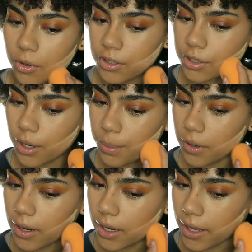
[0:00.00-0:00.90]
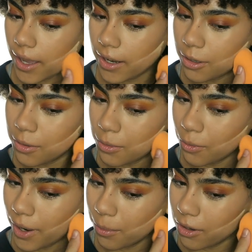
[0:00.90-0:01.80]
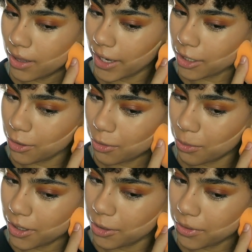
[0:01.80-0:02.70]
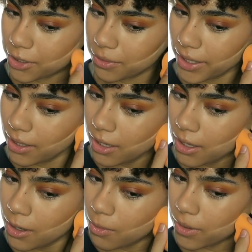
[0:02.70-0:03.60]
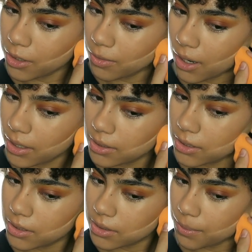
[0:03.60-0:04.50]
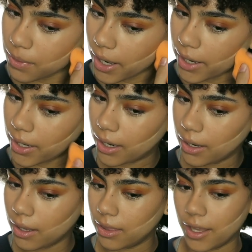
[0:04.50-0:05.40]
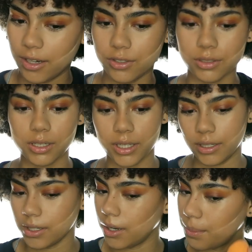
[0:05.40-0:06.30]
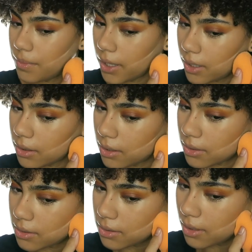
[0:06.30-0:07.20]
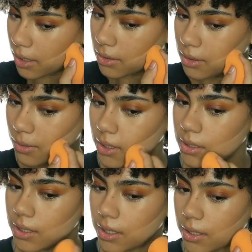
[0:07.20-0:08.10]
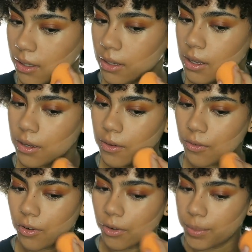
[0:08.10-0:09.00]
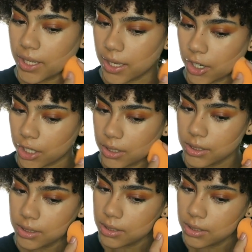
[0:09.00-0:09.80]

more sharper, and again, way more like you knew what you were doing when you honestly just applied it and then just cleaned it up like this. Like so easy for beginners.